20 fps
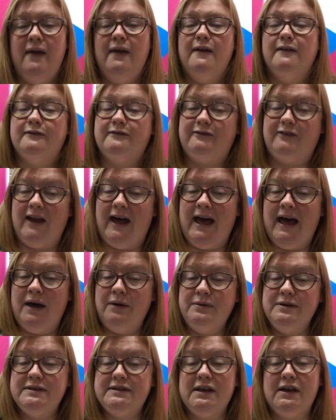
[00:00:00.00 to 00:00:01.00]

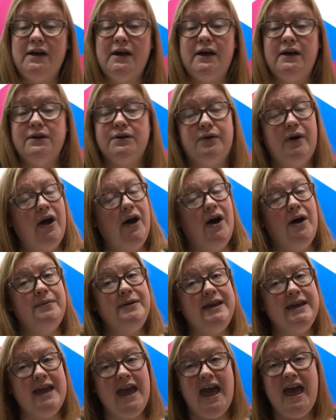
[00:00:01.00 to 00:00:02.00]
Flowers are
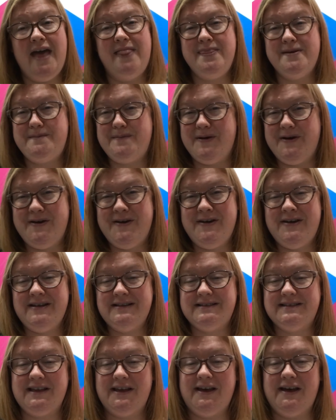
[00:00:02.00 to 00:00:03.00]
growing and the
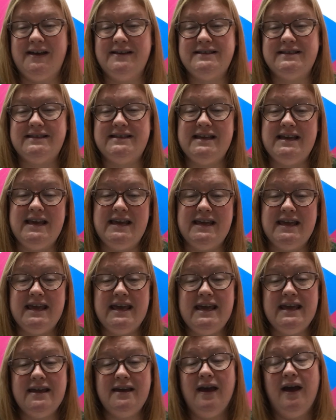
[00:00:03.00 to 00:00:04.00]
birds are
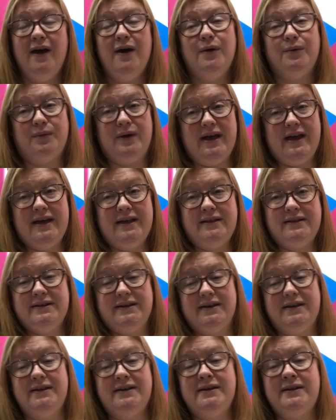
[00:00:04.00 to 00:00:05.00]
singing.
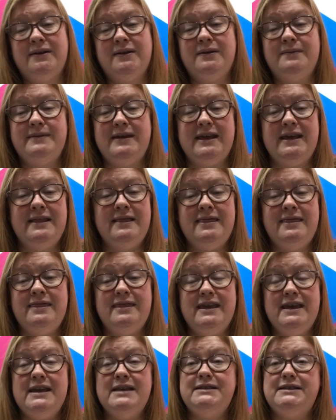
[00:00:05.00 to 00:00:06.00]
Welcome
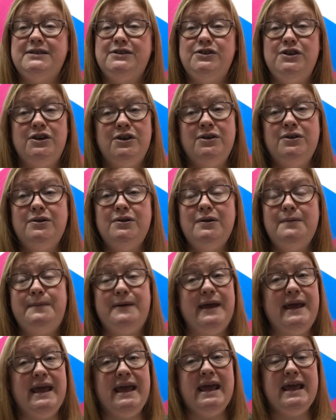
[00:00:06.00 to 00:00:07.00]
in this new
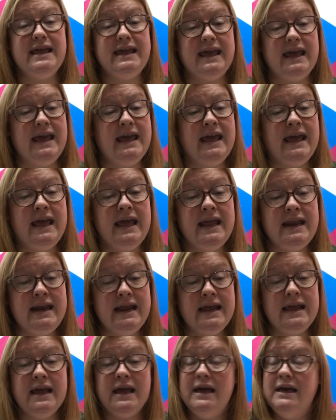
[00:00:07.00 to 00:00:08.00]

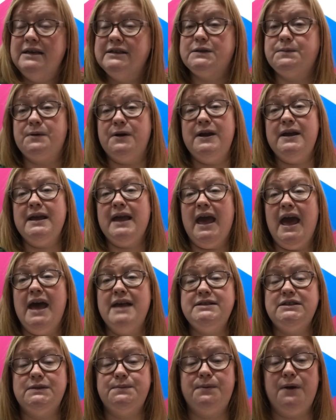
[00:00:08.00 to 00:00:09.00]
beginning. Spring
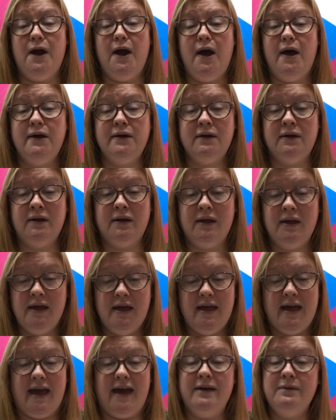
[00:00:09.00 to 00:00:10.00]
has sprung
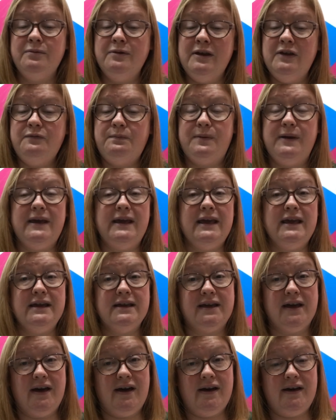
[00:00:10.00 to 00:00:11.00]
and we've
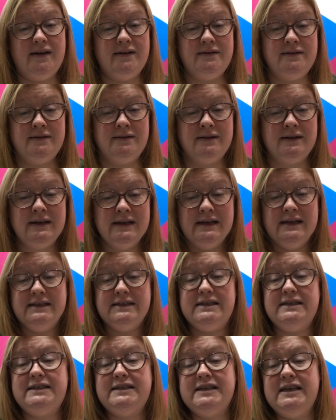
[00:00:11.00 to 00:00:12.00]

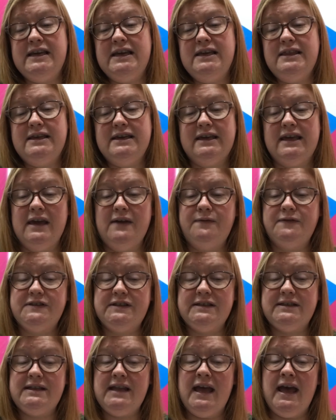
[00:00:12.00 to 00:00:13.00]
begun to see the
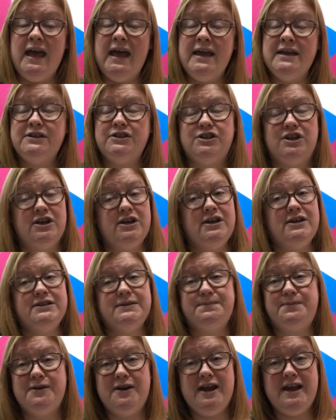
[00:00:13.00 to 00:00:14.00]
gifts that
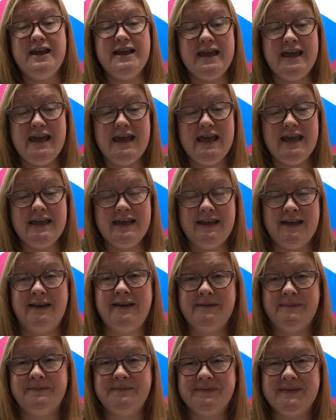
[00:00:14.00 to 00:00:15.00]
nature's
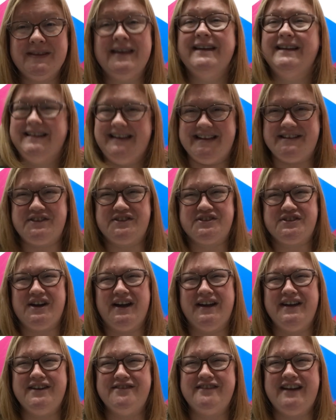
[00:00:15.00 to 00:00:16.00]
bringing. Let's
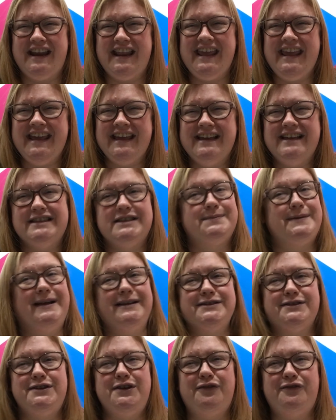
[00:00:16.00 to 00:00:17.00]
try it. Ready?
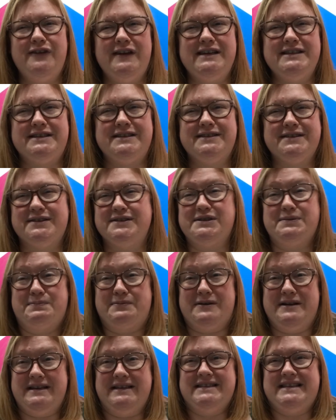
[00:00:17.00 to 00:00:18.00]
Smiles on your faces because
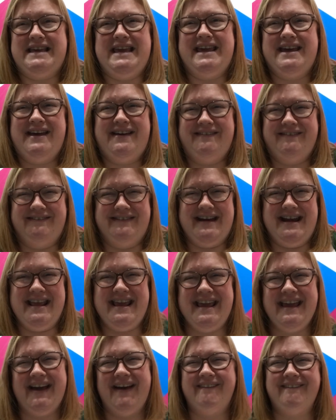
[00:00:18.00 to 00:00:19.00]
spring's here.
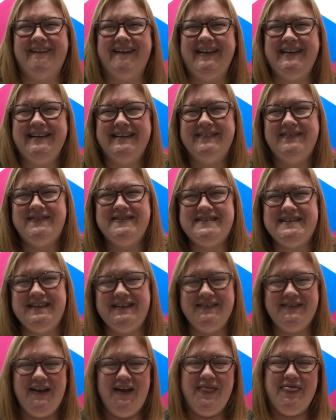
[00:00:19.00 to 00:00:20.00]
Ready? 1,
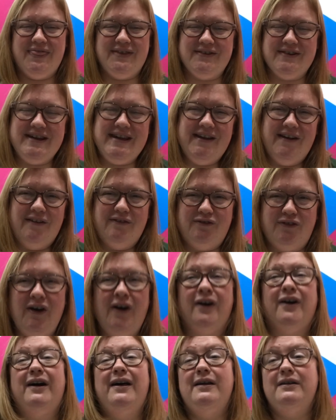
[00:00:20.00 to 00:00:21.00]
2, 3,
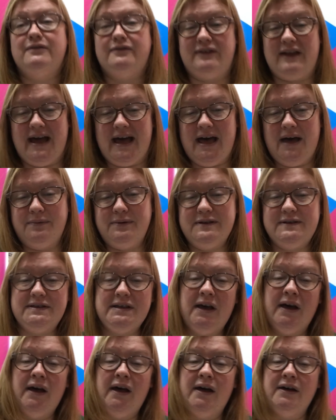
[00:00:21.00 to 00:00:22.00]
4.
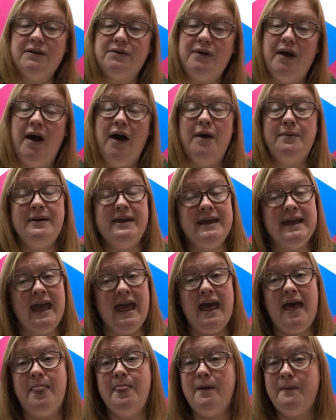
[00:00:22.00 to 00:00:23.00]
Flowers are growing
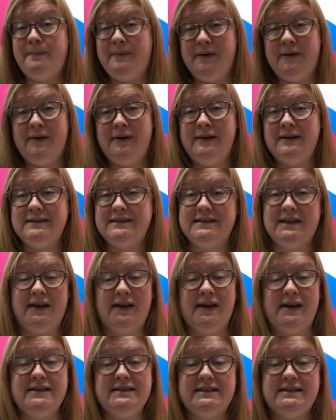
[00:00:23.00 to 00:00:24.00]
and the birds
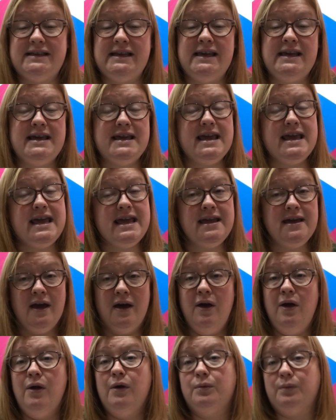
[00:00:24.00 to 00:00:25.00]
are
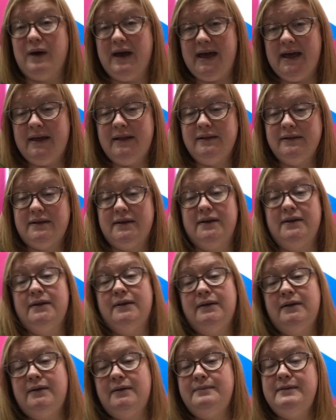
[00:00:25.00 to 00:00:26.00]
singing.
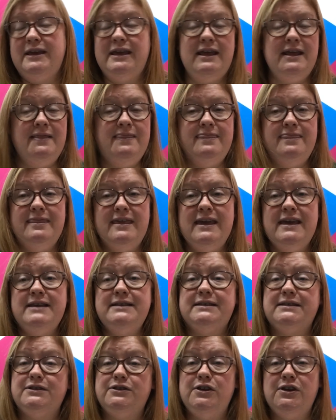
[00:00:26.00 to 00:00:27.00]
Welcome in
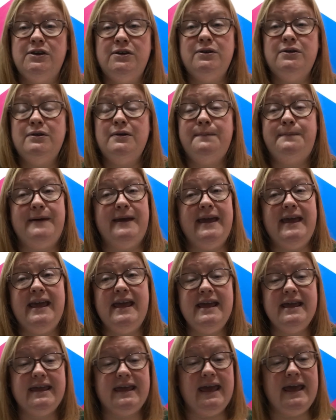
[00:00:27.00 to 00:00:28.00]
this new
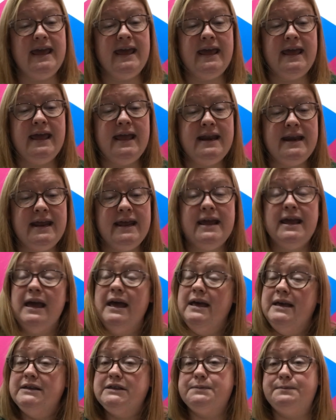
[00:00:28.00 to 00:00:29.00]
beginning.
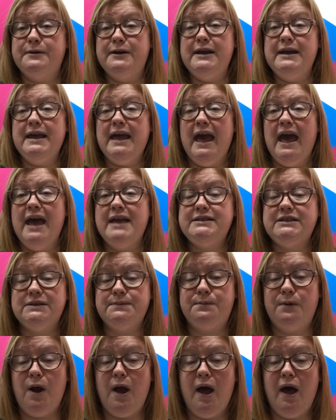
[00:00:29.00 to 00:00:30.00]
Spring has
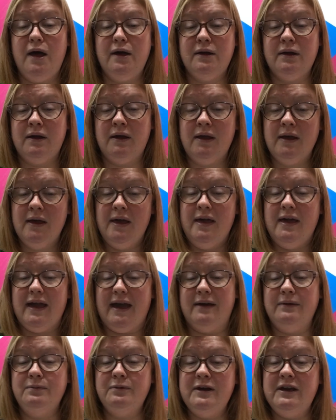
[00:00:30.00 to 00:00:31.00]
sprung
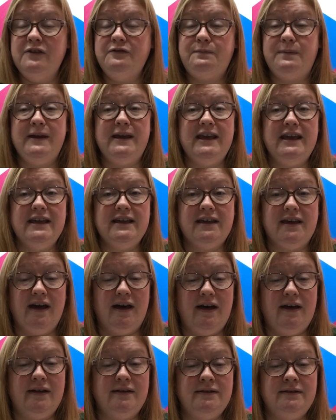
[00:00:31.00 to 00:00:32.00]
and we've
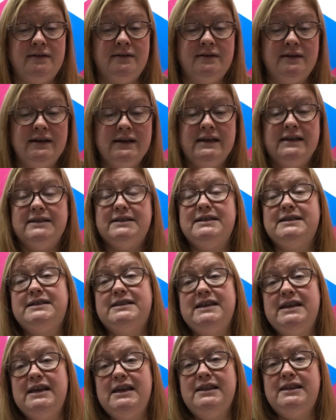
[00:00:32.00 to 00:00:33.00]
begun to
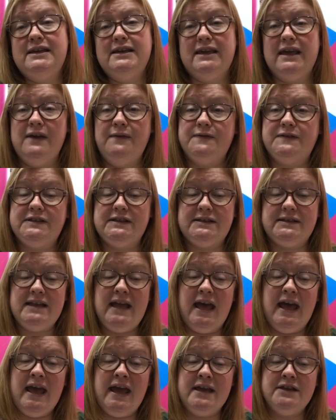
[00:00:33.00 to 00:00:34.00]
see the gifts that
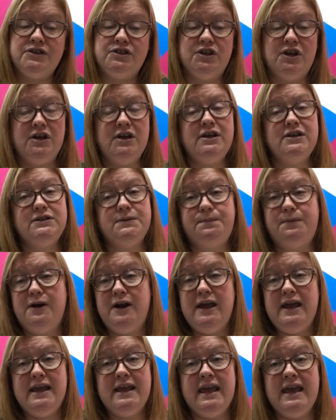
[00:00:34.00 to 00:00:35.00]
nature's
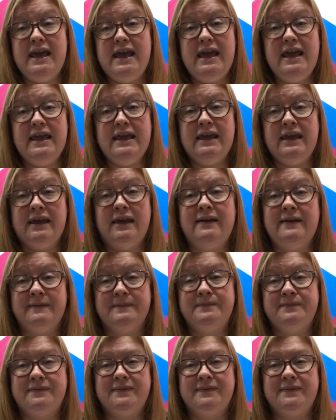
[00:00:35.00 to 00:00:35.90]
bringing.